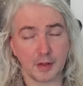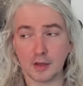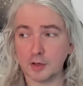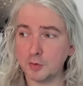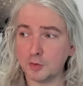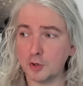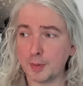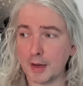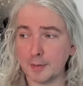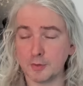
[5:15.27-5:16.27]
And YouTube,
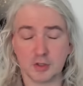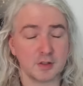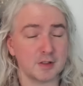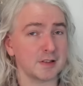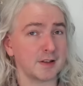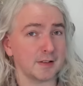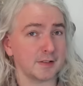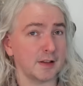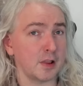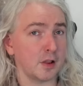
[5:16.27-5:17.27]
I'm just
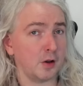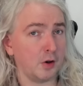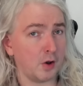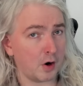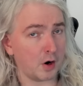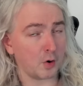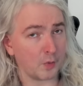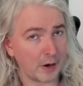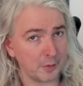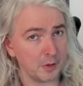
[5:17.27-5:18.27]
discussing the law
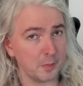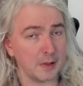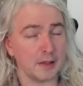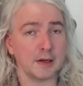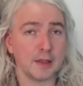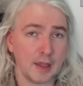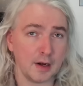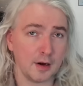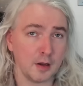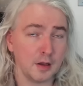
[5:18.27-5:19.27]
around them in
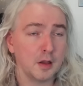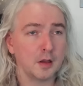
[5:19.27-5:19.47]
Canada.